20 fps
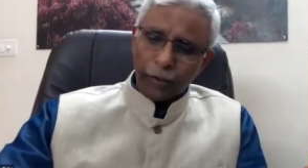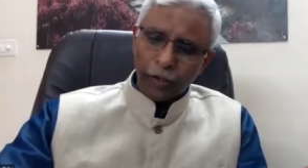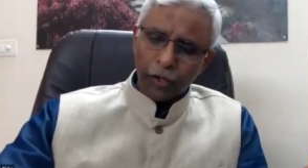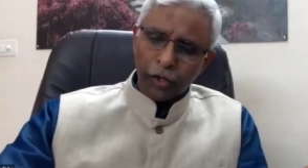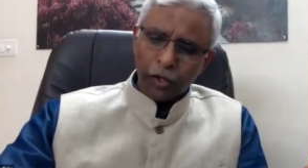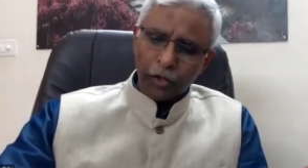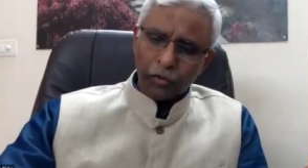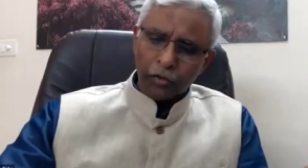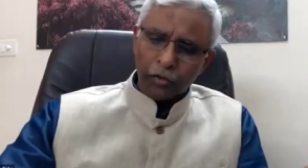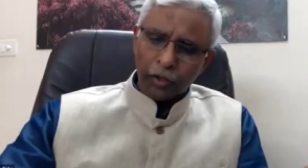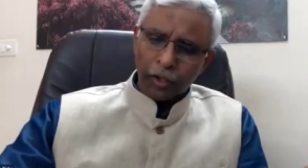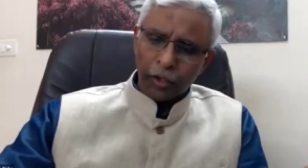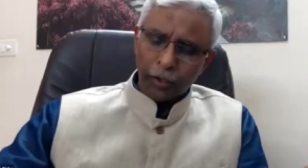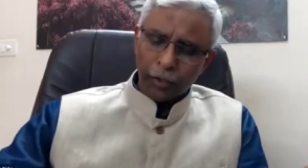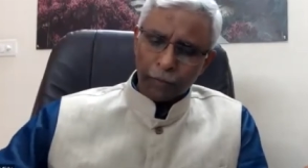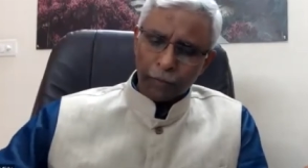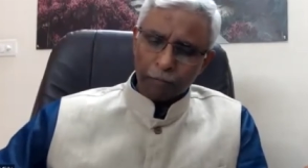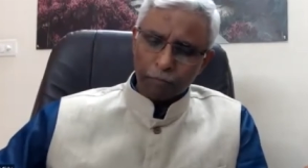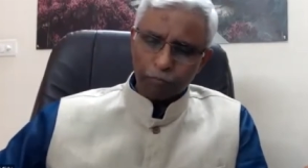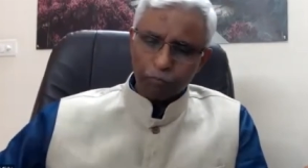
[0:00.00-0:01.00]
is
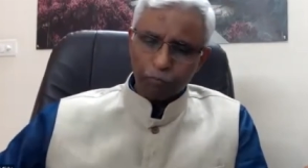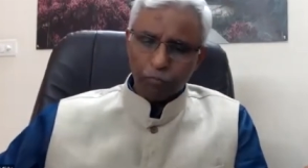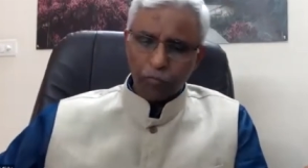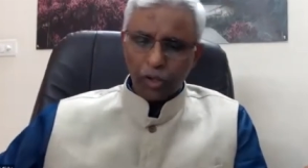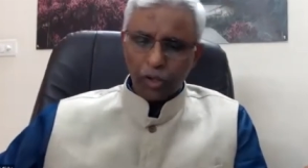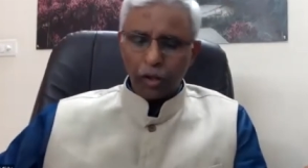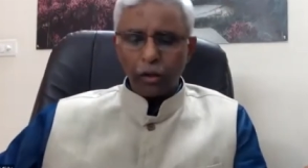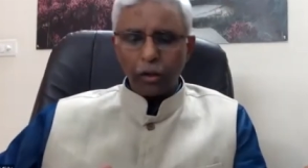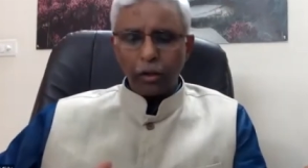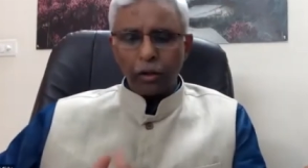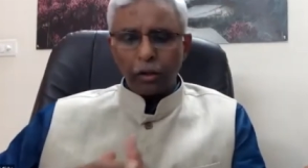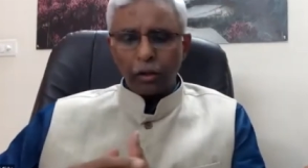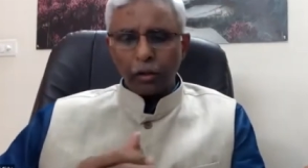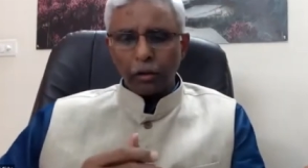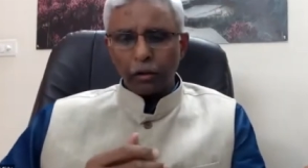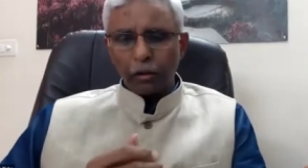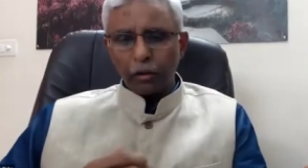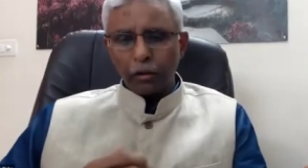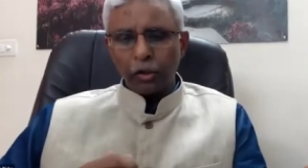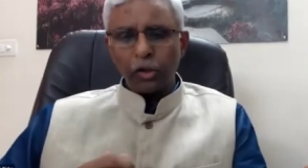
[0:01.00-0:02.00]
uh,
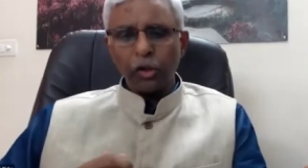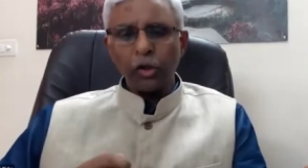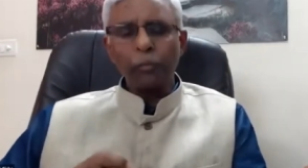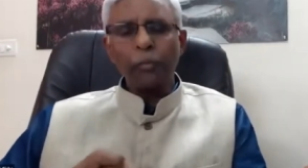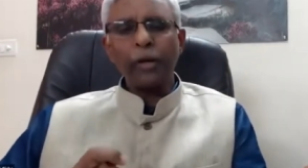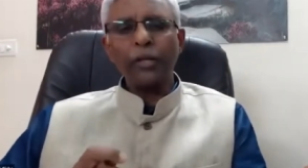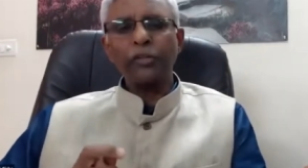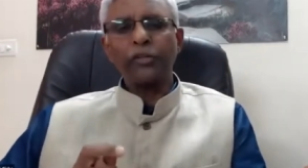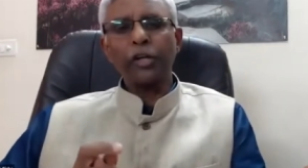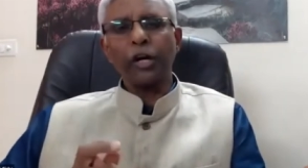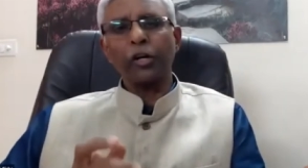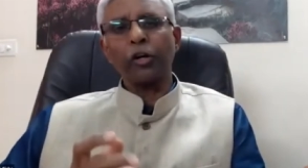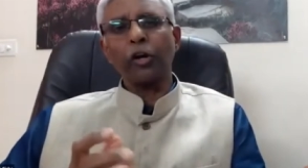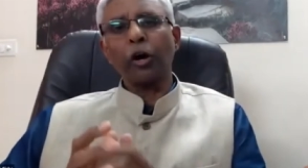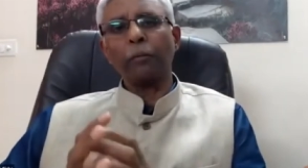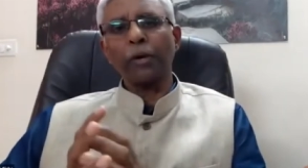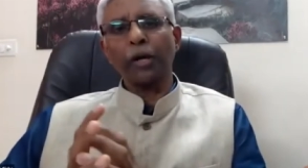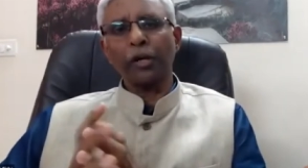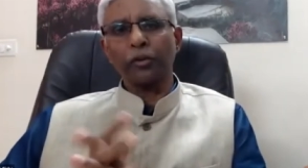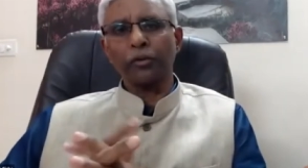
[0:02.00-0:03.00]
human
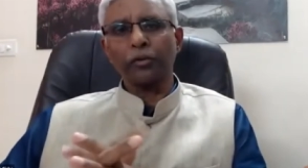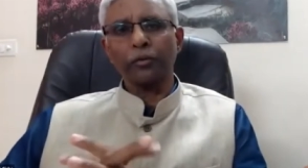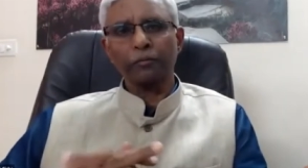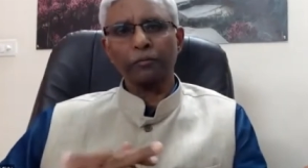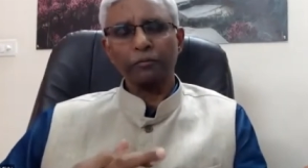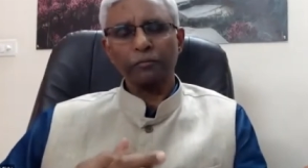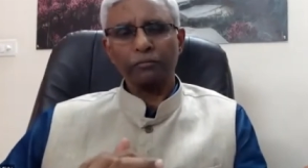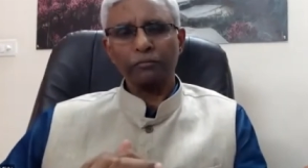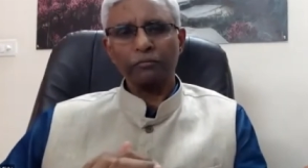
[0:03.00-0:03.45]
genomics,